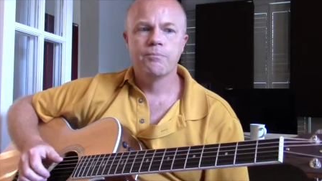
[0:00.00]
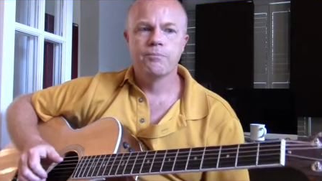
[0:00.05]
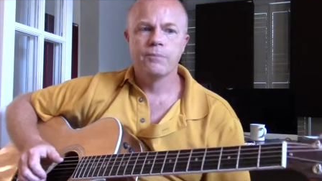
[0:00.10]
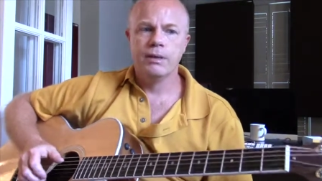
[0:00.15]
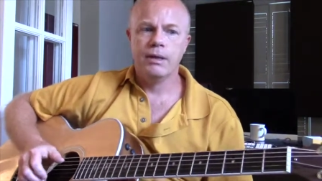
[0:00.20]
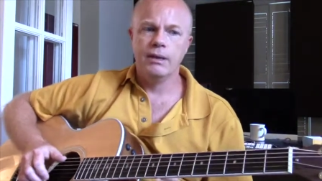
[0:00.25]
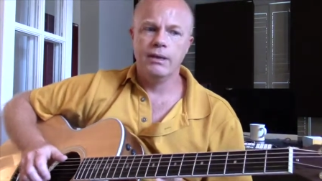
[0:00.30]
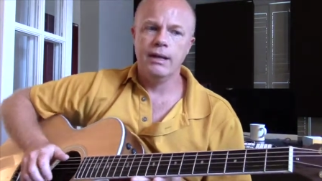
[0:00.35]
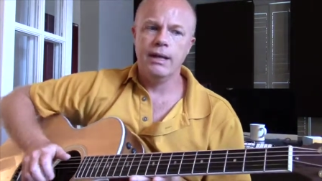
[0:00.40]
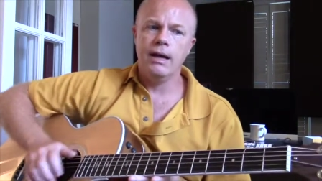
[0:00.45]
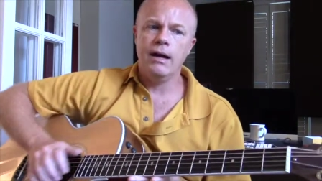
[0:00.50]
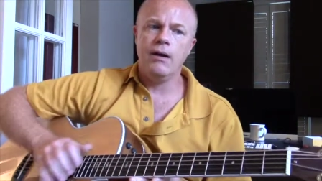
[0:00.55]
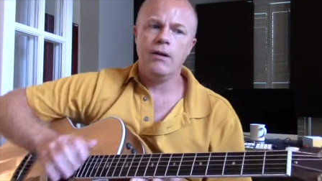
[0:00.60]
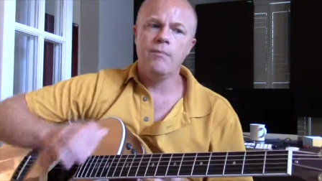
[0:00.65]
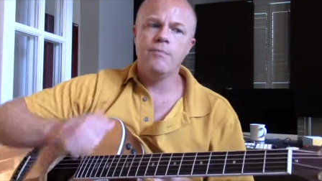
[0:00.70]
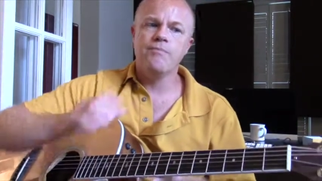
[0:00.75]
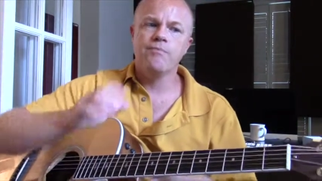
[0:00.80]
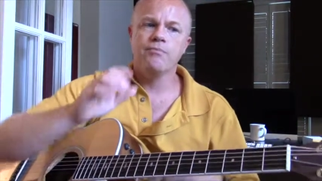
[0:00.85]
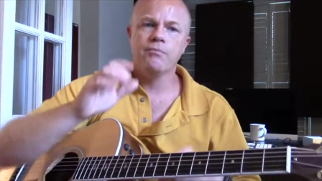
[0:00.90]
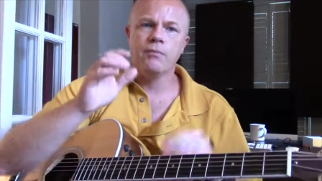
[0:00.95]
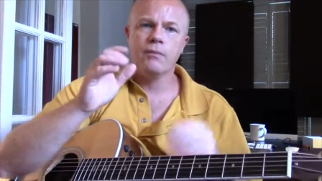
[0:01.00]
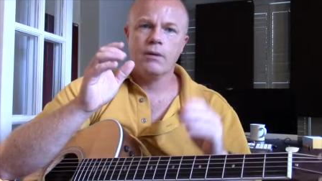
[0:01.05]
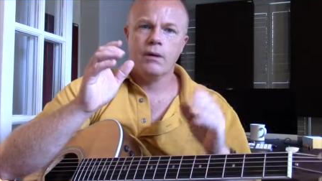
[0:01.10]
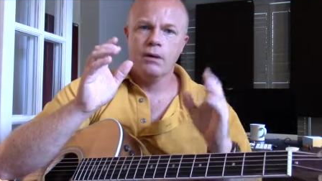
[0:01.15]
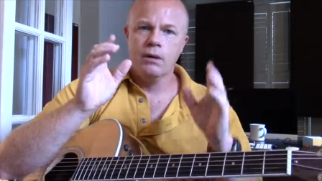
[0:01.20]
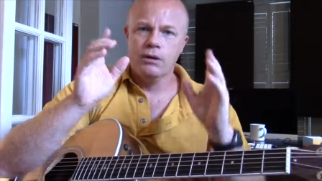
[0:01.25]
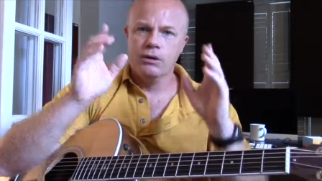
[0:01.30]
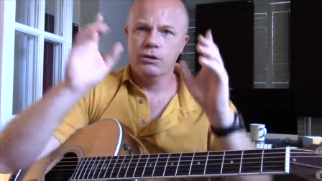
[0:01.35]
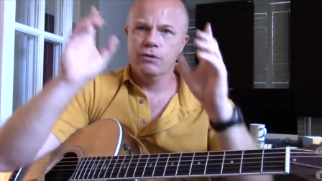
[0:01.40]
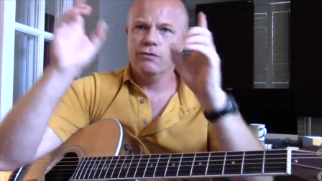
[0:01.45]
And now
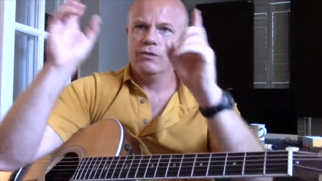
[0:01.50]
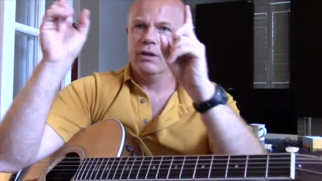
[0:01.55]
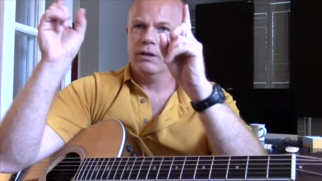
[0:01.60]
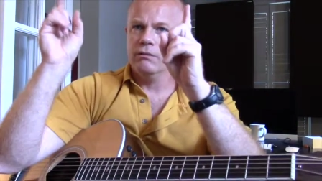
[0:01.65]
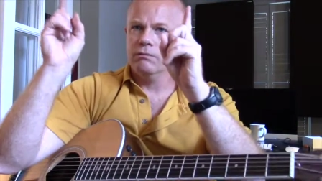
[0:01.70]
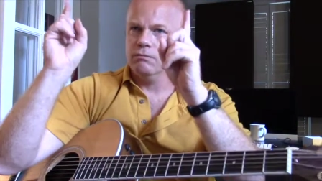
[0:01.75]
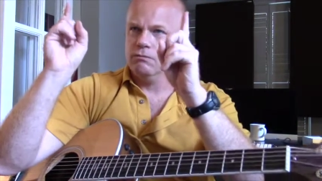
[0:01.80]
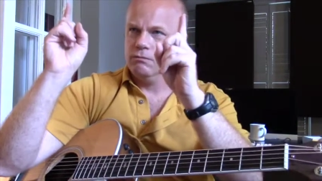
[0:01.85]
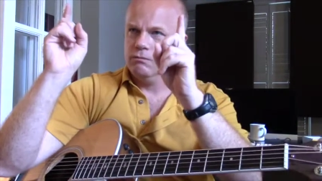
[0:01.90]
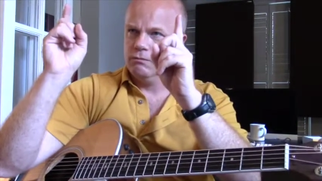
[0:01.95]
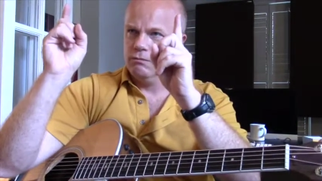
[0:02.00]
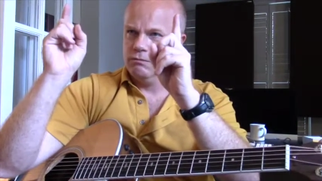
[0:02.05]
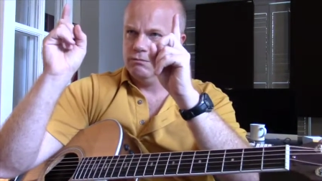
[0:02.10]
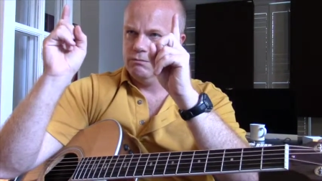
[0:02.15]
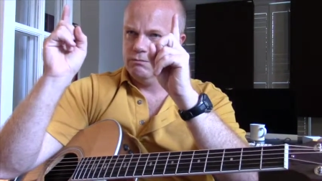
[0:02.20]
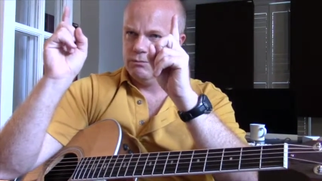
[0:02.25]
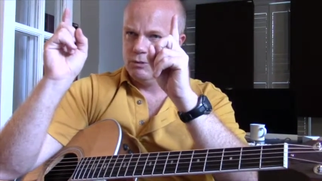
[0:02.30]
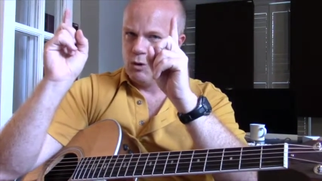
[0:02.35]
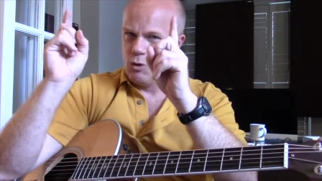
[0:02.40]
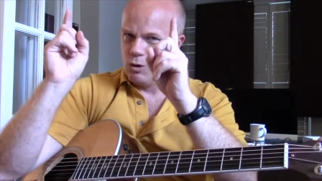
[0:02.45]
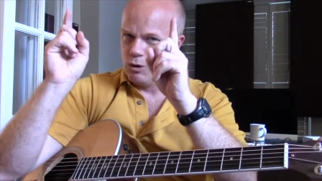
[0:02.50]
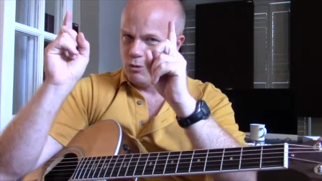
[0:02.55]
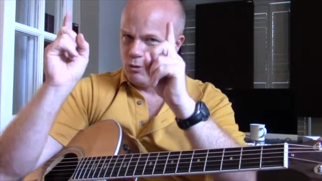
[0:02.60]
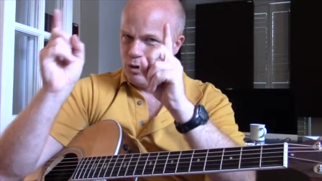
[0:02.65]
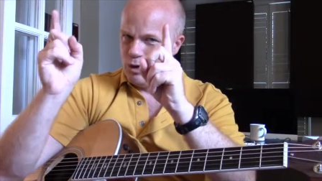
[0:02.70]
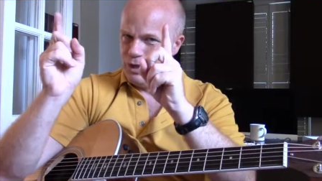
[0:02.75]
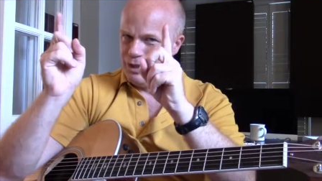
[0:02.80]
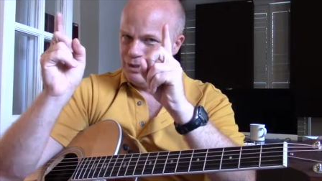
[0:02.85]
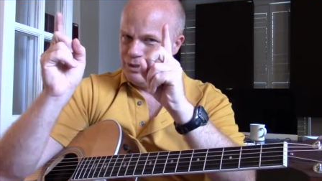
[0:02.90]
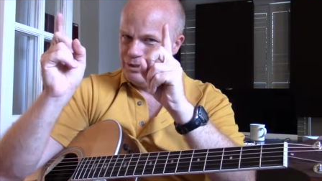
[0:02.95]
you've done chord
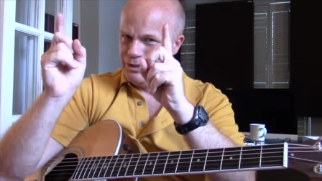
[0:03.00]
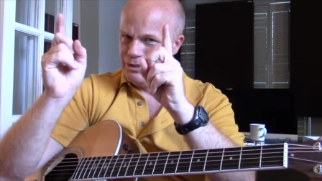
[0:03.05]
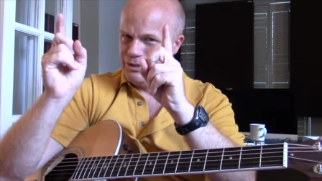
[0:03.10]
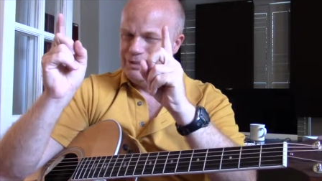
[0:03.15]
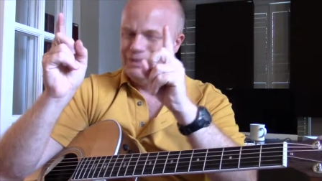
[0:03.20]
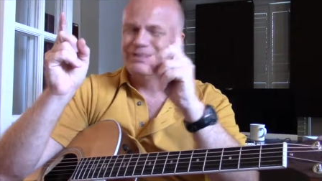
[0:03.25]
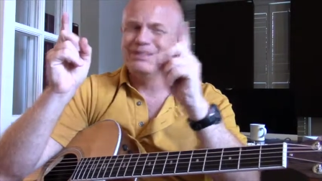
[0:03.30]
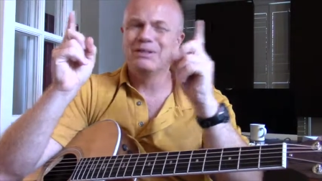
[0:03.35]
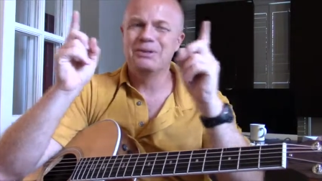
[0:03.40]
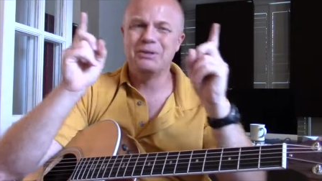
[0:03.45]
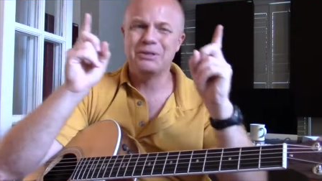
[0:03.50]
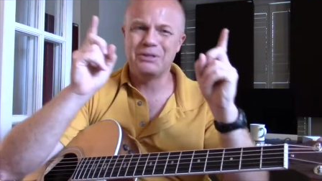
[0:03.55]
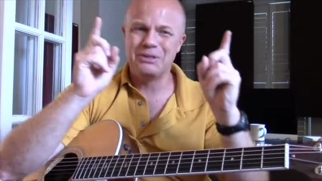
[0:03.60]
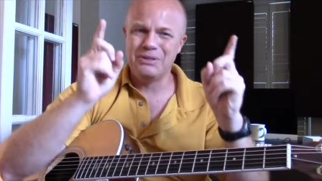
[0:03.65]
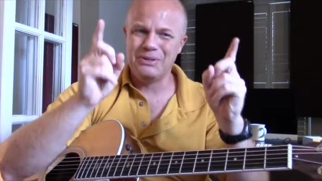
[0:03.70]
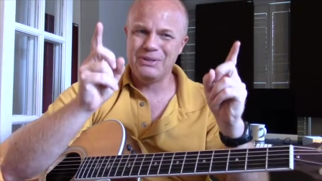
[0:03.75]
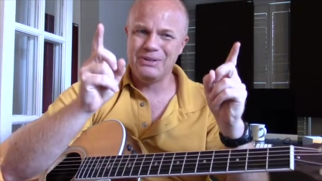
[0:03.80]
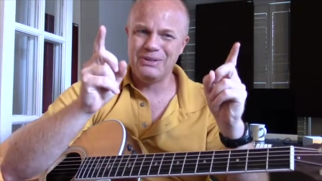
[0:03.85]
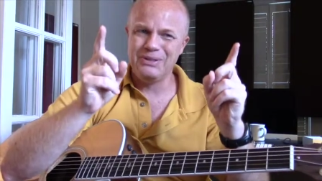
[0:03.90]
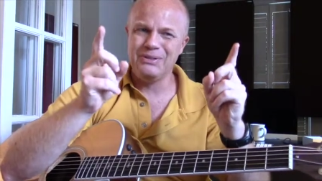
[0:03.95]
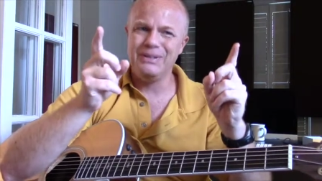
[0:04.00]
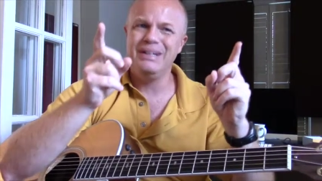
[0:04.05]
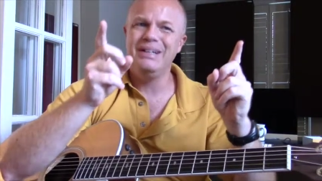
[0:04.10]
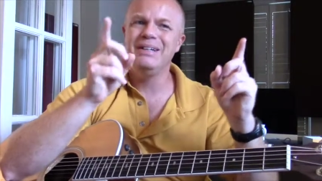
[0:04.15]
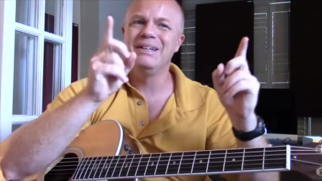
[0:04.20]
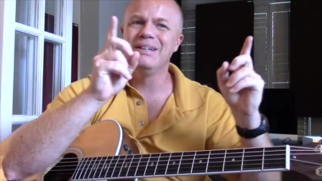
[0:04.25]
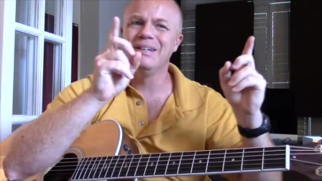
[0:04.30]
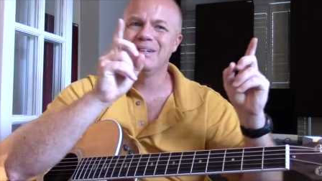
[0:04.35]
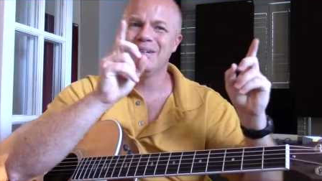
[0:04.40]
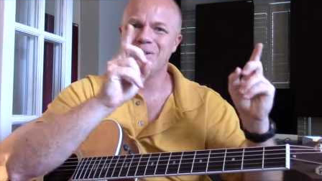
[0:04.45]
1 and 2, chord 2 and 3,
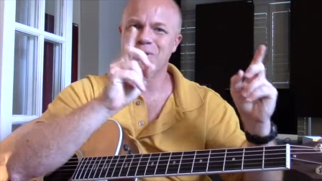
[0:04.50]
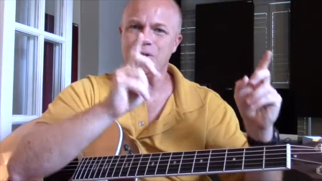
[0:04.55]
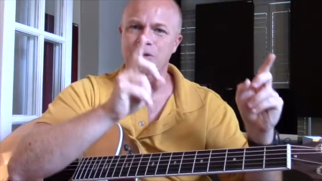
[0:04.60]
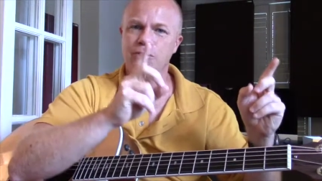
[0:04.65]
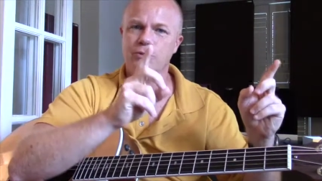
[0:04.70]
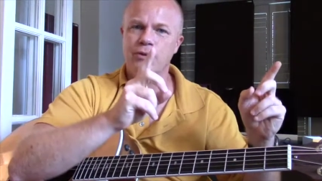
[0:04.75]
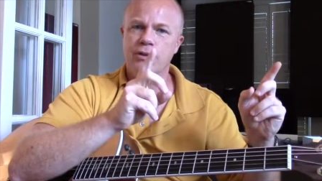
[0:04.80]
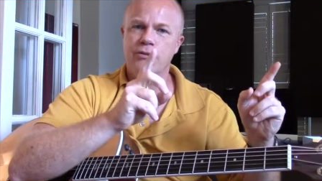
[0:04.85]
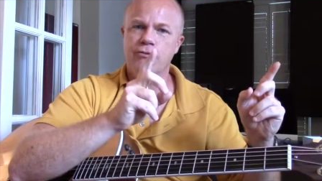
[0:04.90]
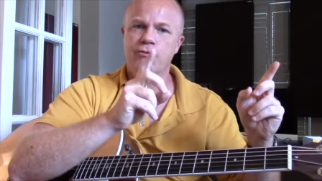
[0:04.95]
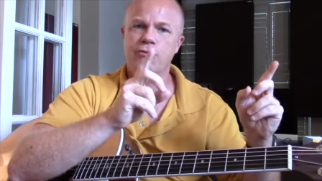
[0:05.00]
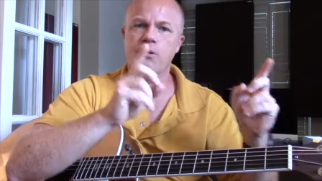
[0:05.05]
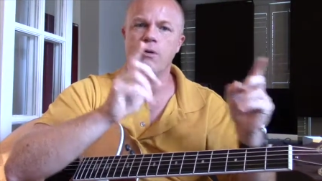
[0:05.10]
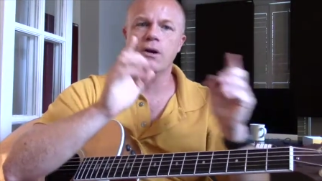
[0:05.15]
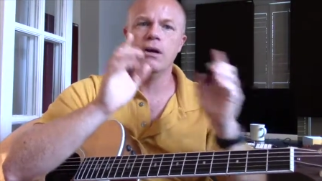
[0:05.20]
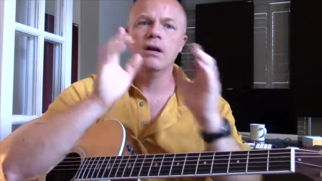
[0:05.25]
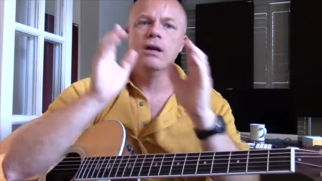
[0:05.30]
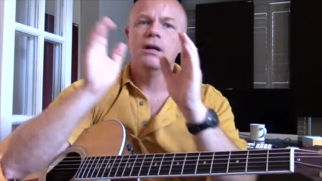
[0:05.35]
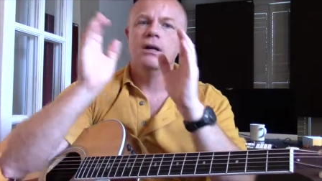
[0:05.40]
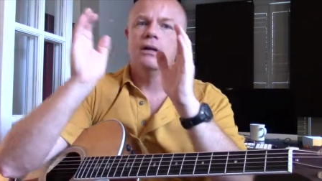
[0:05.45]
chord 3 and 4.